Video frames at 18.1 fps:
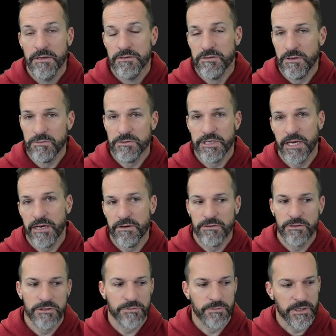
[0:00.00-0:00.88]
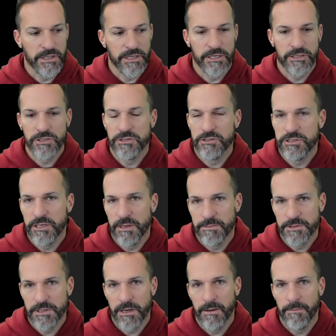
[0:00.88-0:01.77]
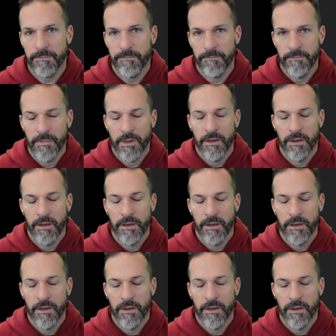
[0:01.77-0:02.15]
Don't tear those relationships up